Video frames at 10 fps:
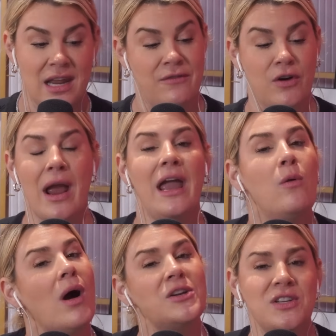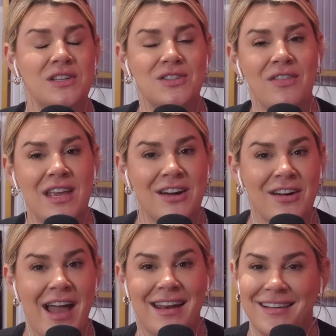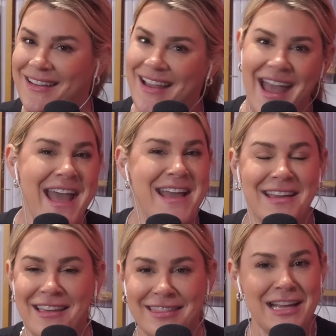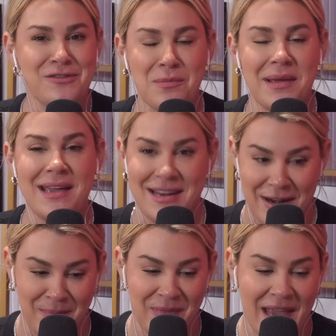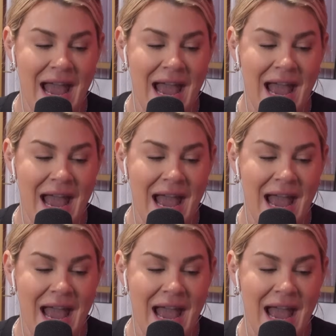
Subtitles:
And if you're hate watching this on the internet, hey, thanks for being here.